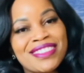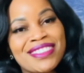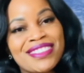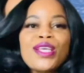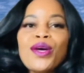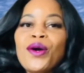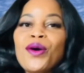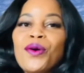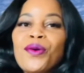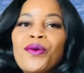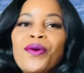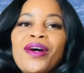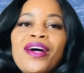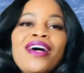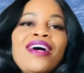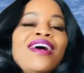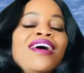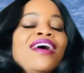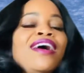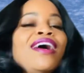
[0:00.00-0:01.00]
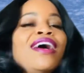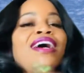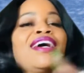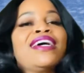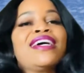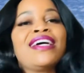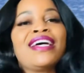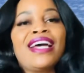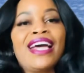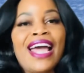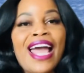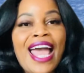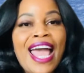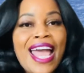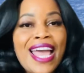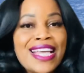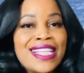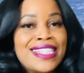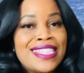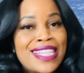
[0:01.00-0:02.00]
So,
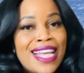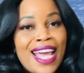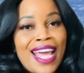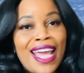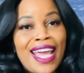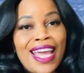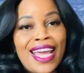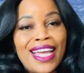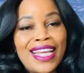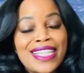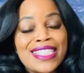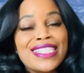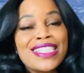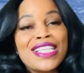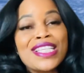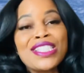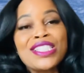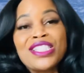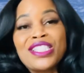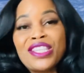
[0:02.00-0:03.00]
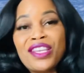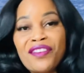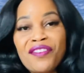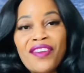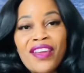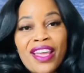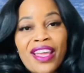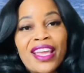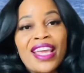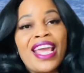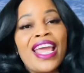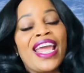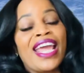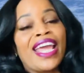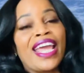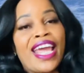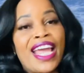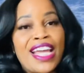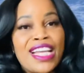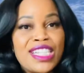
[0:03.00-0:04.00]
SA's, civic
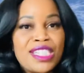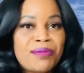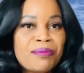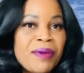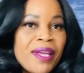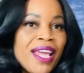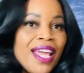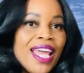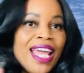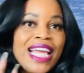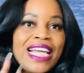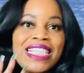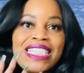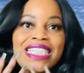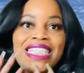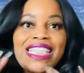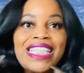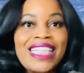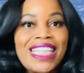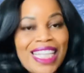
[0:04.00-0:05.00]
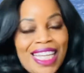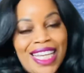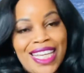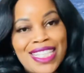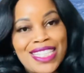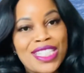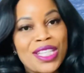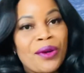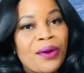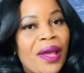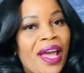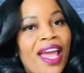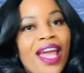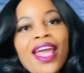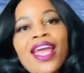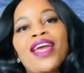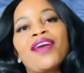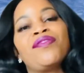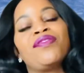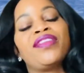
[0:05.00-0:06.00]
engagement is lit.
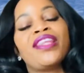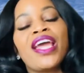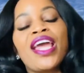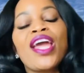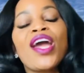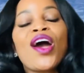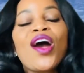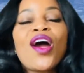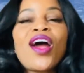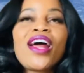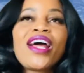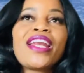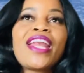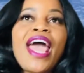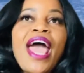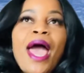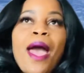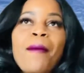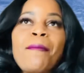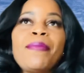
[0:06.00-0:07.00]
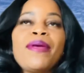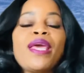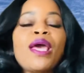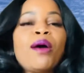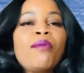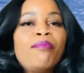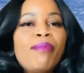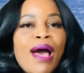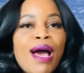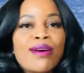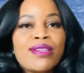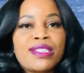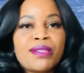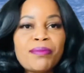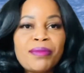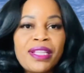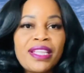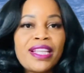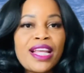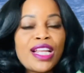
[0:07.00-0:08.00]
Okay, if they are unhappy about
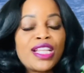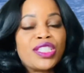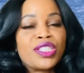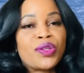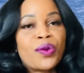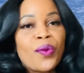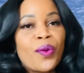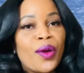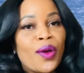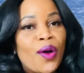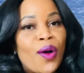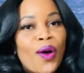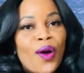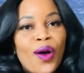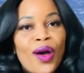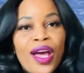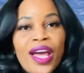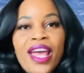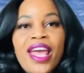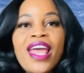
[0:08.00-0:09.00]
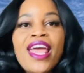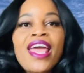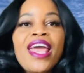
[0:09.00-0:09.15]
something that is going on